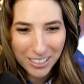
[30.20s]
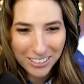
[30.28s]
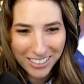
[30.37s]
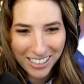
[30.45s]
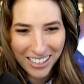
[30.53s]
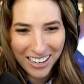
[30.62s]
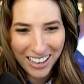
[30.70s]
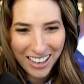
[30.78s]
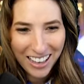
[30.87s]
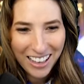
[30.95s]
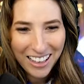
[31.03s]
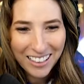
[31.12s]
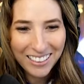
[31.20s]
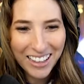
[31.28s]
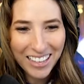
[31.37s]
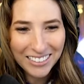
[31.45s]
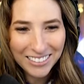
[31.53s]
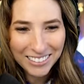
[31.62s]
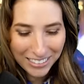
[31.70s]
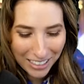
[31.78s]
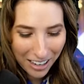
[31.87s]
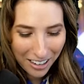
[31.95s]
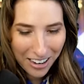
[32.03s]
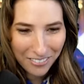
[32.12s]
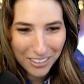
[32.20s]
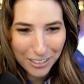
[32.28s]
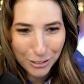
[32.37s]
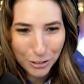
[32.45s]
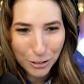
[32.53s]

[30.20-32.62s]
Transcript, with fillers: we're just gonna let's start up the